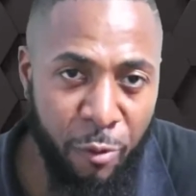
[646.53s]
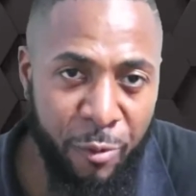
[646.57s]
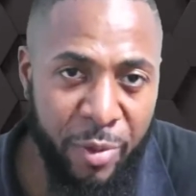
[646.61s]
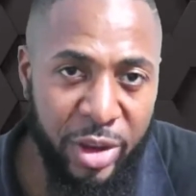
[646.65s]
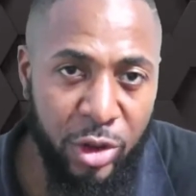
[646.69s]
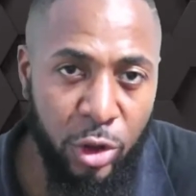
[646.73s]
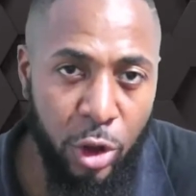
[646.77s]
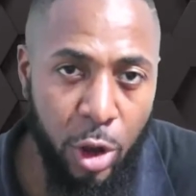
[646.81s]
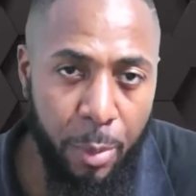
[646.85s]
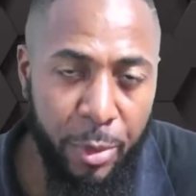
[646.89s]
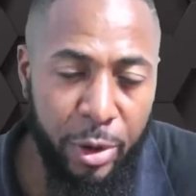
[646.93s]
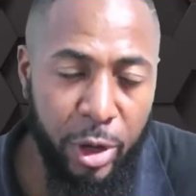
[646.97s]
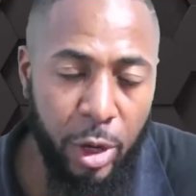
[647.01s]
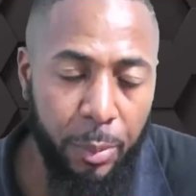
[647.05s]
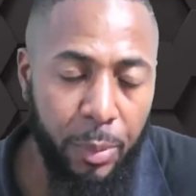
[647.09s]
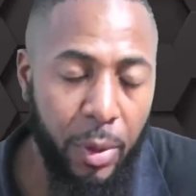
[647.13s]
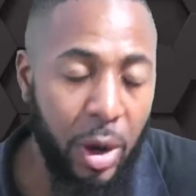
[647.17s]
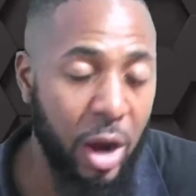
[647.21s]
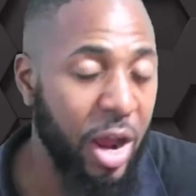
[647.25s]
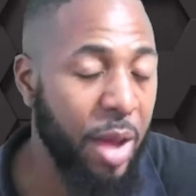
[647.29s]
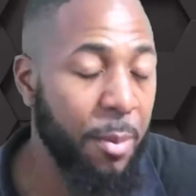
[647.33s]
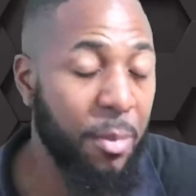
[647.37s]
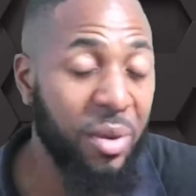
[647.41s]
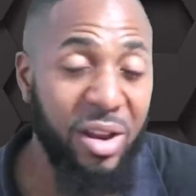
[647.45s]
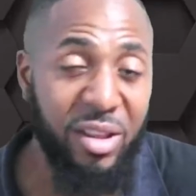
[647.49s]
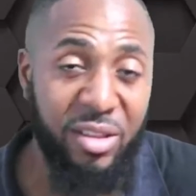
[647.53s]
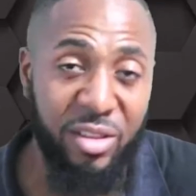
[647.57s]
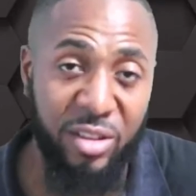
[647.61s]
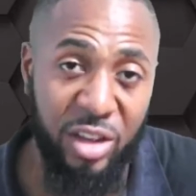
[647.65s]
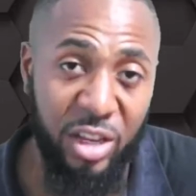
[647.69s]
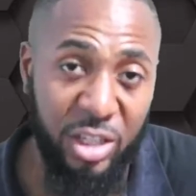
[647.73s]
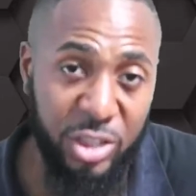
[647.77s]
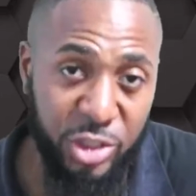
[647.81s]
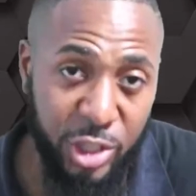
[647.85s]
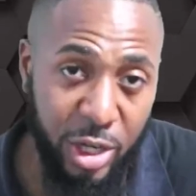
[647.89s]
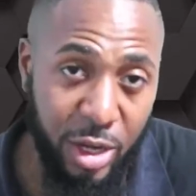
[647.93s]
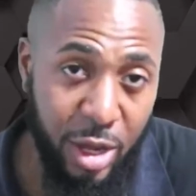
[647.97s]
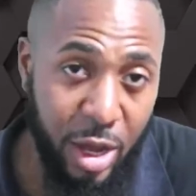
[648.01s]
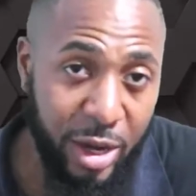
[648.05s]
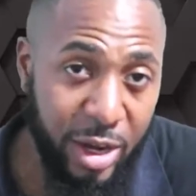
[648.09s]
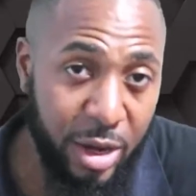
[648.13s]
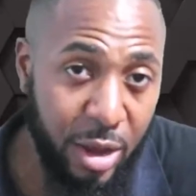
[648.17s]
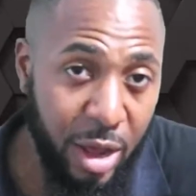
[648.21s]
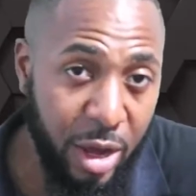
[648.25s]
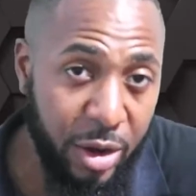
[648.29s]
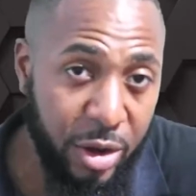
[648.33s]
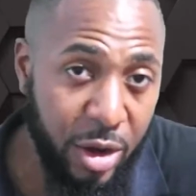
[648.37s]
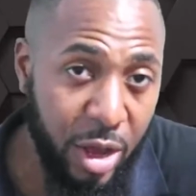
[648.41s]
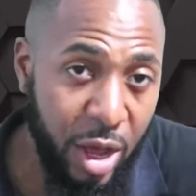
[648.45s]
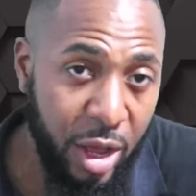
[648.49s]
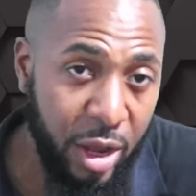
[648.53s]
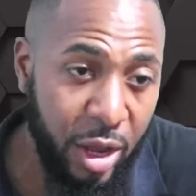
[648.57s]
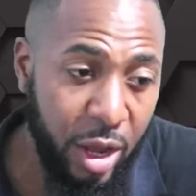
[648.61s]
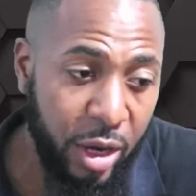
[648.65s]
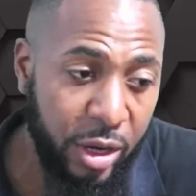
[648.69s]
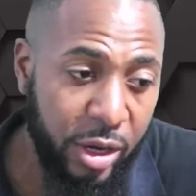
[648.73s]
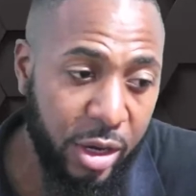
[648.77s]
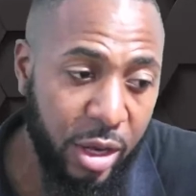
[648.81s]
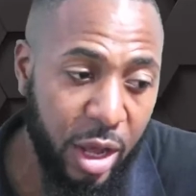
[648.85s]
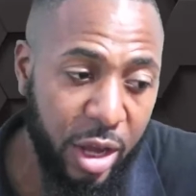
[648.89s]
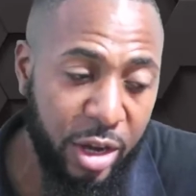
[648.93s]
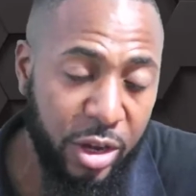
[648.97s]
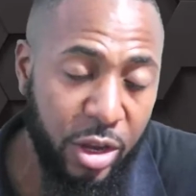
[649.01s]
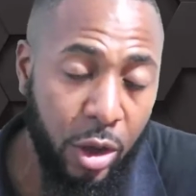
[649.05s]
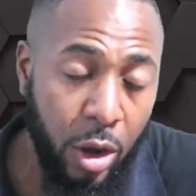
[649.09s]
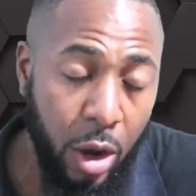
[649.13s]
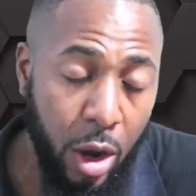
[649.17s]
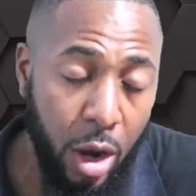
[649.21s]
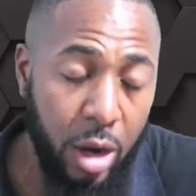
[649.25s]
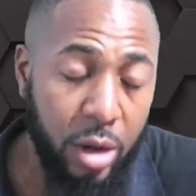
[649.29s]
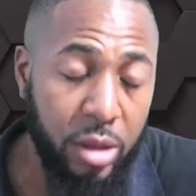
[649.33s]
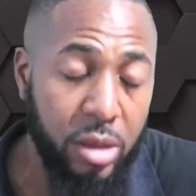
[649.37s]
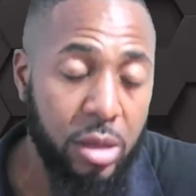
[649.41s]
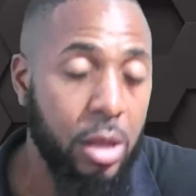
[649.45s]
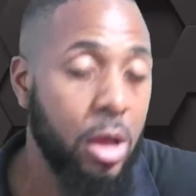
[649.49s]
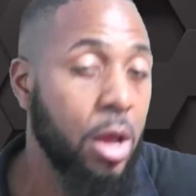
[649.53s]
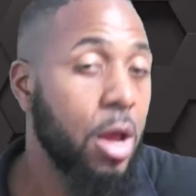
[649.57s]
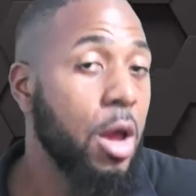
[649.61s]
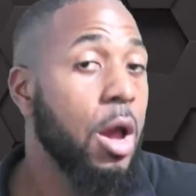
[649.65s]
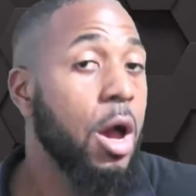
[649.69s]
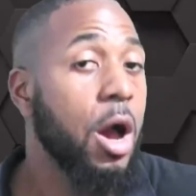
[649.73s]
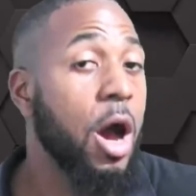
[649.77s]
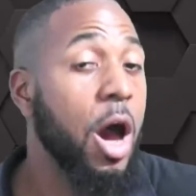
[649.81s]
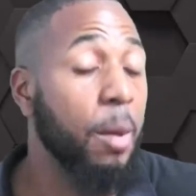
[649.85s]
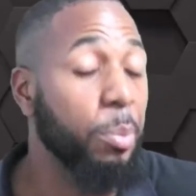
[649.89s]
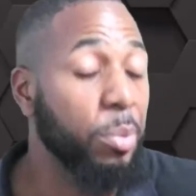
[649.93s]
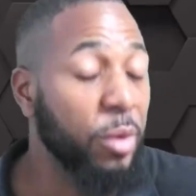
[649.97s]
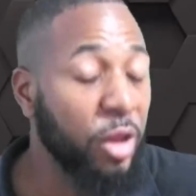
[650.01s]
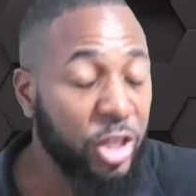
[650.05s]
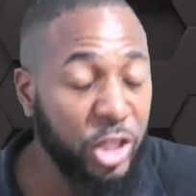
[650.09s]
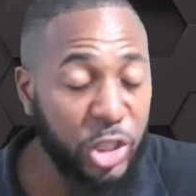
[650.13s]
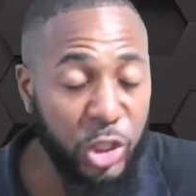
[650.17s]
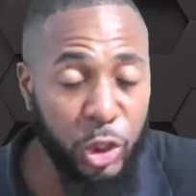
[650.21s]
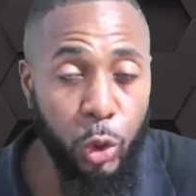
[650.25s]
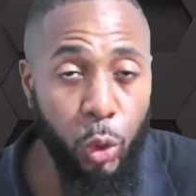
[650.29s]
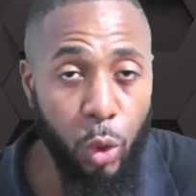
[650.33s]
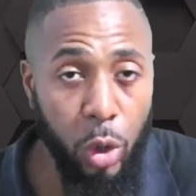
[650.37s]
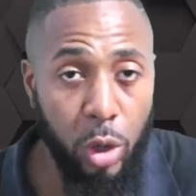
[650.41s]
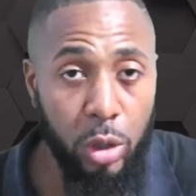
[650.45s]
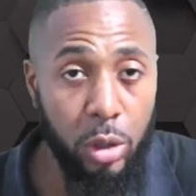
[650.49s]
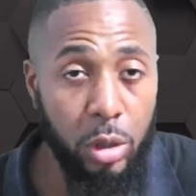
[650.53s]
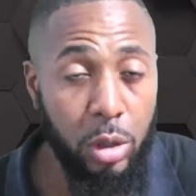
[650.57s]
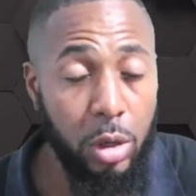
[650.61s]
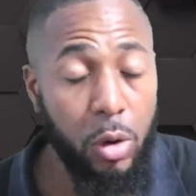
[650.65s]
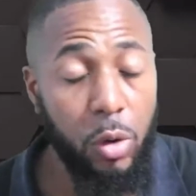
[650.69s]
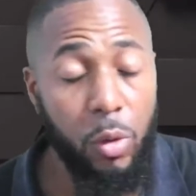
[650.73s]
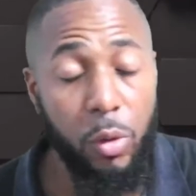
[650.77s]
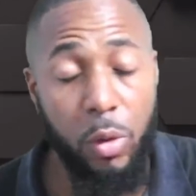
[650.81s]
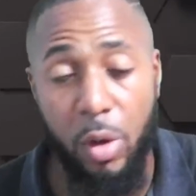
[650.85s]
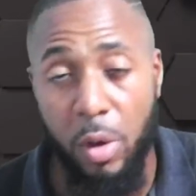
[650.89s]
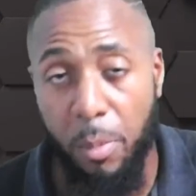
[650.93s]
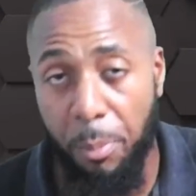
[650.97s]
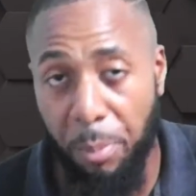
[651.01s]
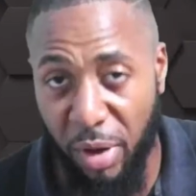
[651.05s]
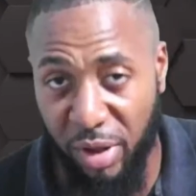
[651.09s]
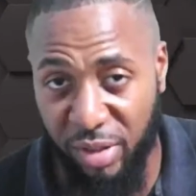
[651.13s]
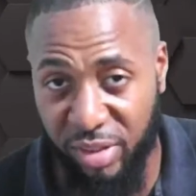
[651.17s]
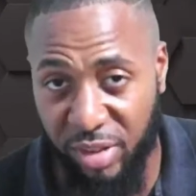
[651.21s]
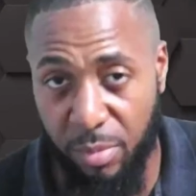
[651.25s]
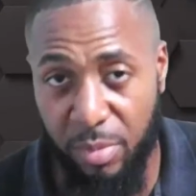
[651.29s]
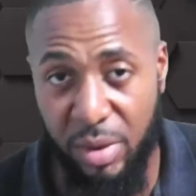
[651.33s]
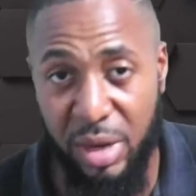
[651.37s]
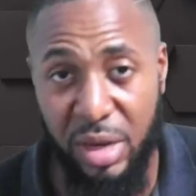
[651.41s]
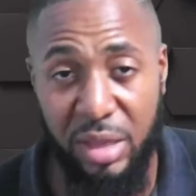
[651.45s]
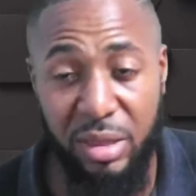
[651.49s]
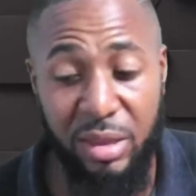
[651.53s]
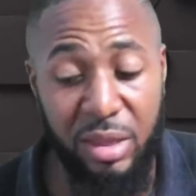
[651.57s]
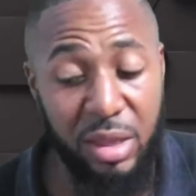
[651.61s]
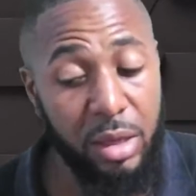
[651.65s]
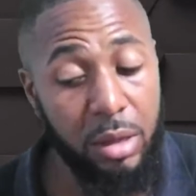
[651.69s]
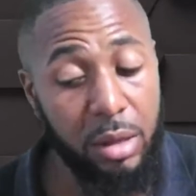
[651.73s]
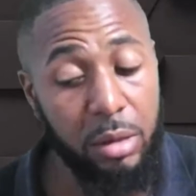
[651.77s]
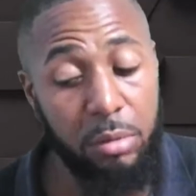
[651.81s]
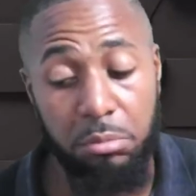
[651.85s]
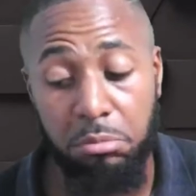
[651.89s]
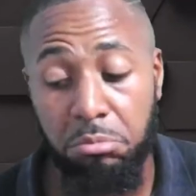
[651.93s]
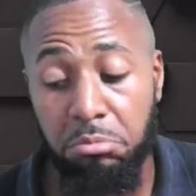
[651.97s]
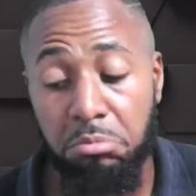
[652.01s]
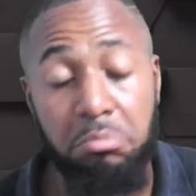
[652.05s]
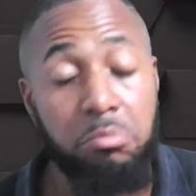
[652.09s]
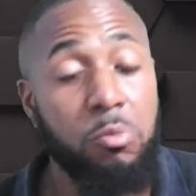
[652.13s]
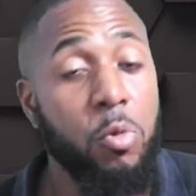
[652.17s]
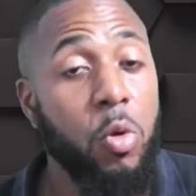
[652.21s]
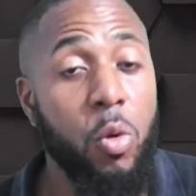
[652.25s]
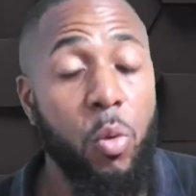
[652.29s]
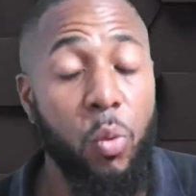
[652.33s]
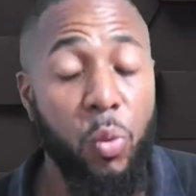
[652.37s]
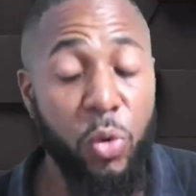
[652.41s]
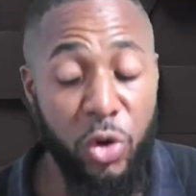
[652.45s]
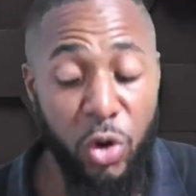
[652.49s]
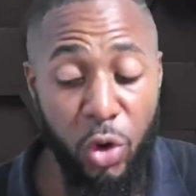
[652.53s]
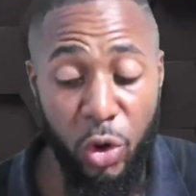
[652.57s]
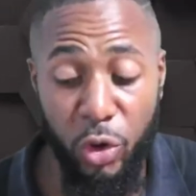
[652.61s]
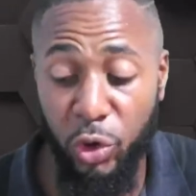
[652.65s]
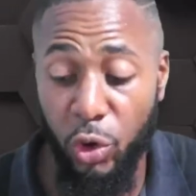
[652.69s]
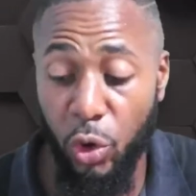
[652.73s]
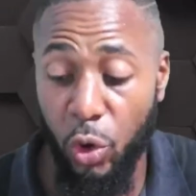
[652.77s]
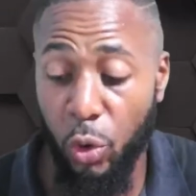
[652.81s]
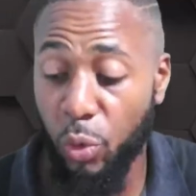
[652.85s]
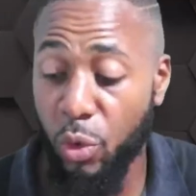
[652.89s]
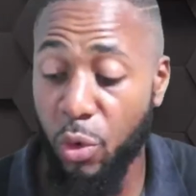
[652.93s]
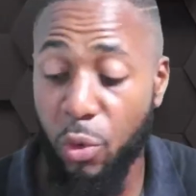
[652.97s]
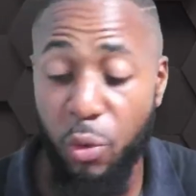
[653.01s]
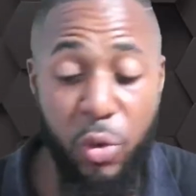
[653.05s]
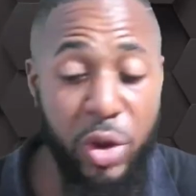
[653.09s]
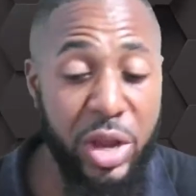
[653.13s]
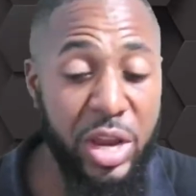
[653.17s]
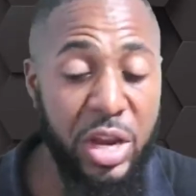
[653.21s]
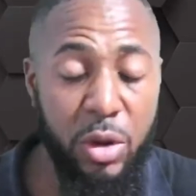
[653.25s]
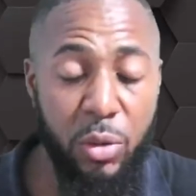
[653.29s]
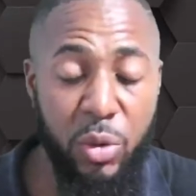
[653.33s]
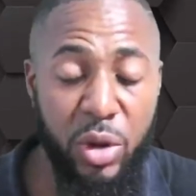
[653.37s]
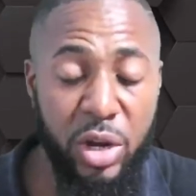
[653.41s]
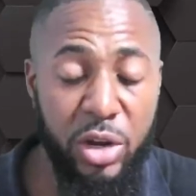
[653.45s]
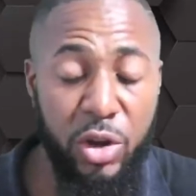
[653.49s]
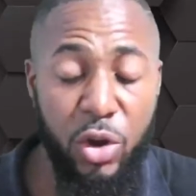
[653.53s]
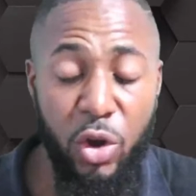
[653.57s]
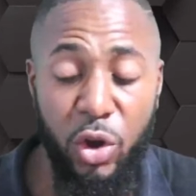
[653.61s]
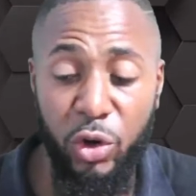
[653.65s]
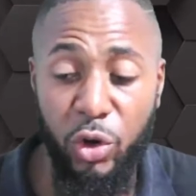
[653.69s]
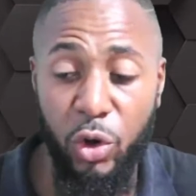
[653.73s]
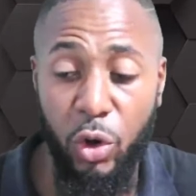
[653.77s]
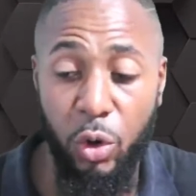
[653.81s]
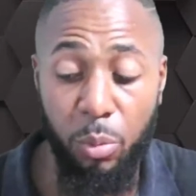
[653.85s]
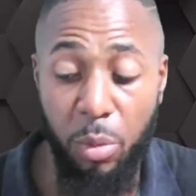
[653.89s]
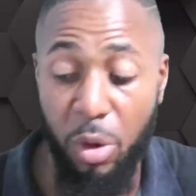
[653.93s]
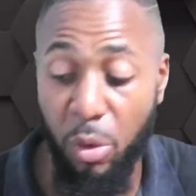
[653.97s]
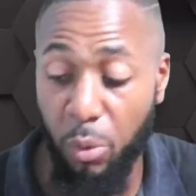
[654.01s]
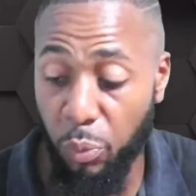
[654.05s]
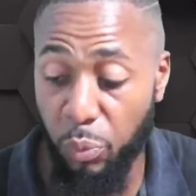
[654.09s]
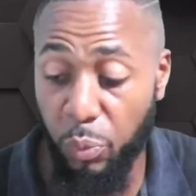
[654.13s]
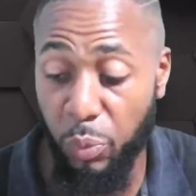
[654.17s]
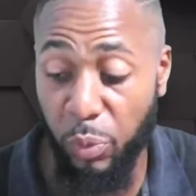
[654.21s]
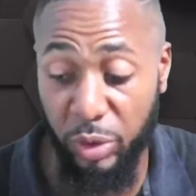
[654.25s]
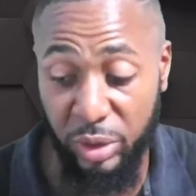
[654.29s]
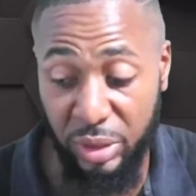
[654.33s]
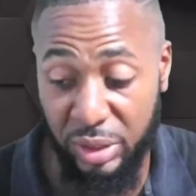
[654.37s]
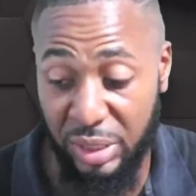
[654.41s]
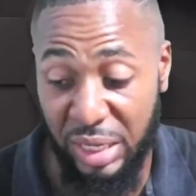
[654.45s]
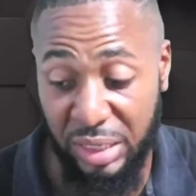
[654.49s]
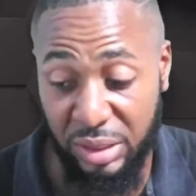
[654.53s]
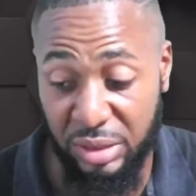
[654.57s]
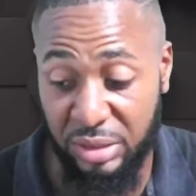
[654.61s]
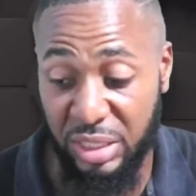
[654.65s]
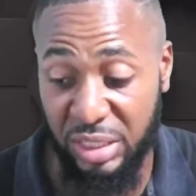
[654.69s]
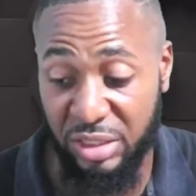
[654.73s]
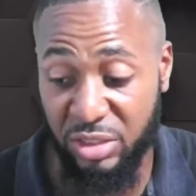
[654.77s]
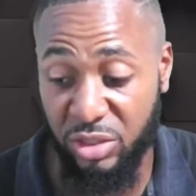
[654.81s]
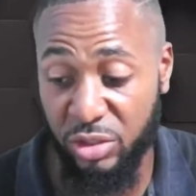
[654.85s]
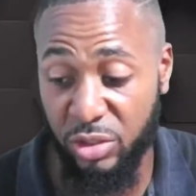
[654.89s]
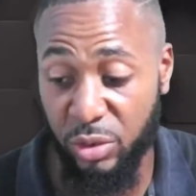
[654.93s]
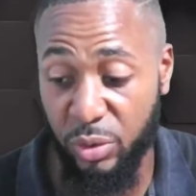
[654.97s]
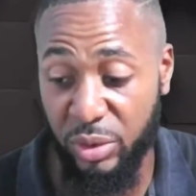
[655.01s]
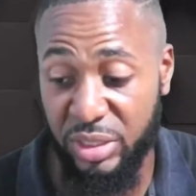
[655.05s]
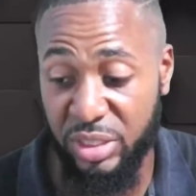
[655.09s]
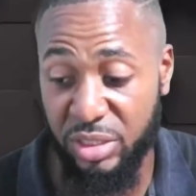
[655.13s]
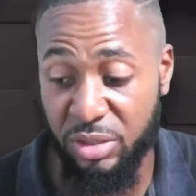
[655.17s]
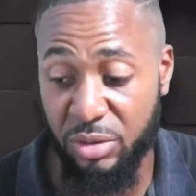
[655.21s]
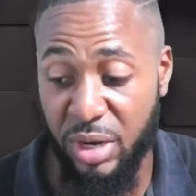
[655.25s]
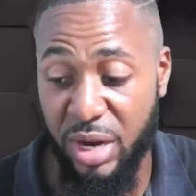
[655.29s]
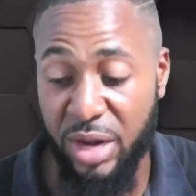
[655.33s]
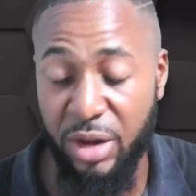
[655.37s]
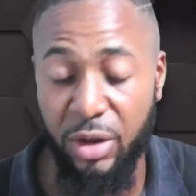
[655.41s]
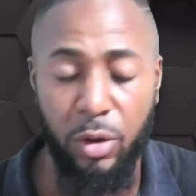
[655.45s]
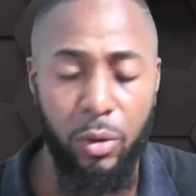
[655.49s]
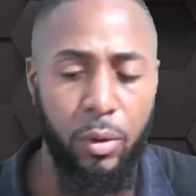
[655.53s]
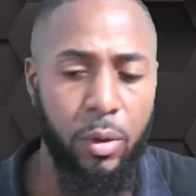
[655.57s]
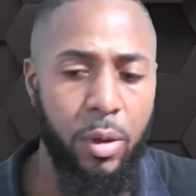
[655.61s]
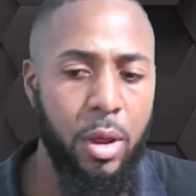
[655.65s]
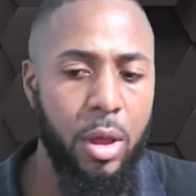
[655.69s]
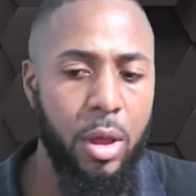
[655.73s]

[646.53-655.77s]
coming up, or MLS contract on the cards? I'm not sure. Possibility? We don't know. We really, really don't know. But that's just how it is right now.